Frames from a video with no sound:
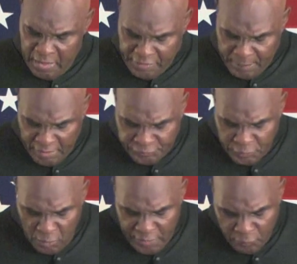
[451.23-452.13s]
They must
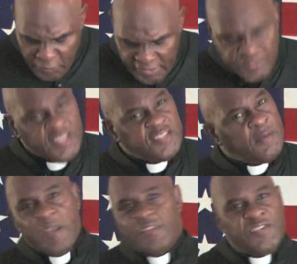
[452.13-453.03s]
know that
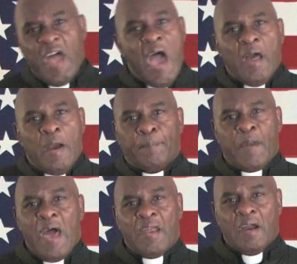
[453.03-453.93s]
racism is not a
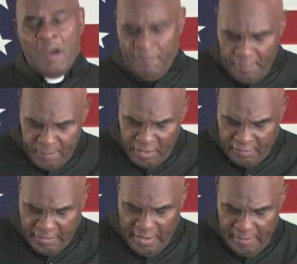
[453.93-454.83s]
product of
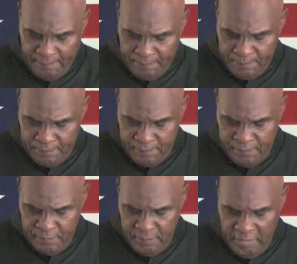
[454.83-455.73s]
America.
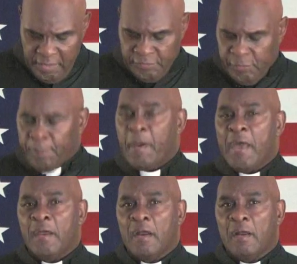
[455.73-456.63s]
It is a
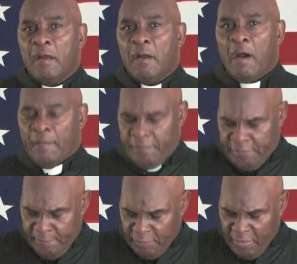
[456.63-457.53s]
product of the
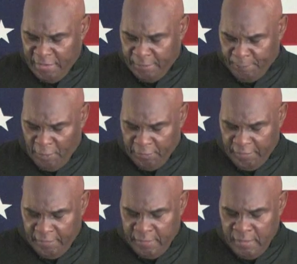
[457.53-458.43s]
Democratic
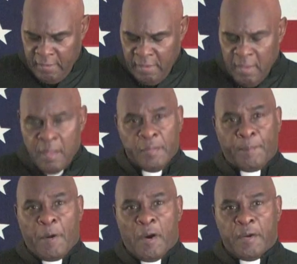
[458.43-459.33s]
Party, the
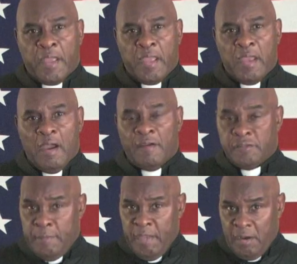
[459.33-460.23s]
party of
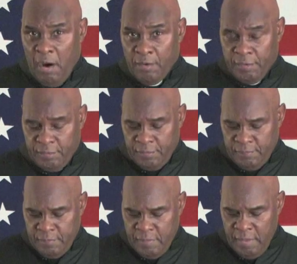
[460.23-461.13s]
Jimmy Carter
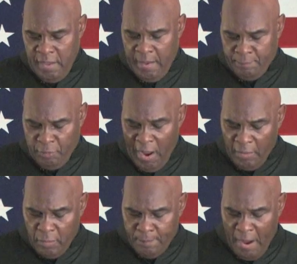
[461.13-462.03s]
and
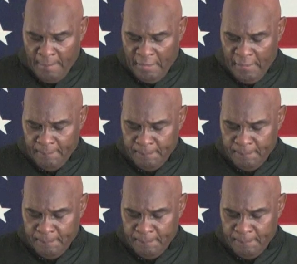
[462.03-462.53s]
Barack Obama.